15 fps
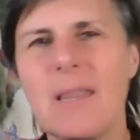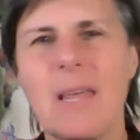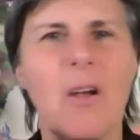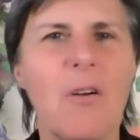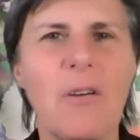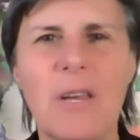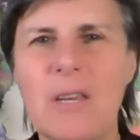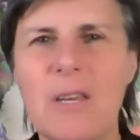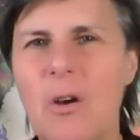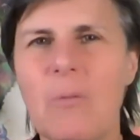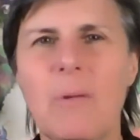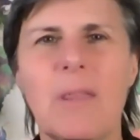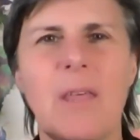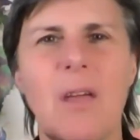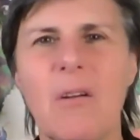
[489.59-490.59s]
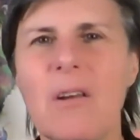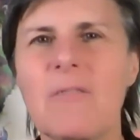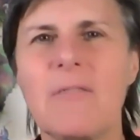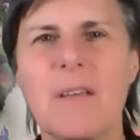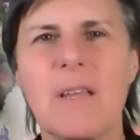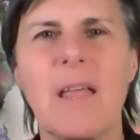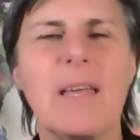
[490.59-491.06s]
They already know me. They already
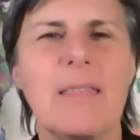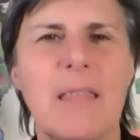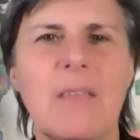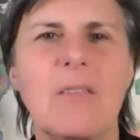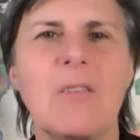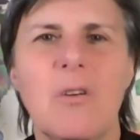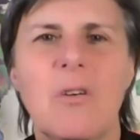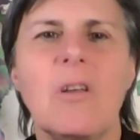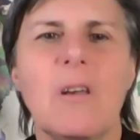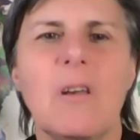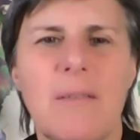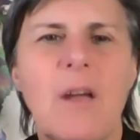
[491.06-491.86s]
feel like good.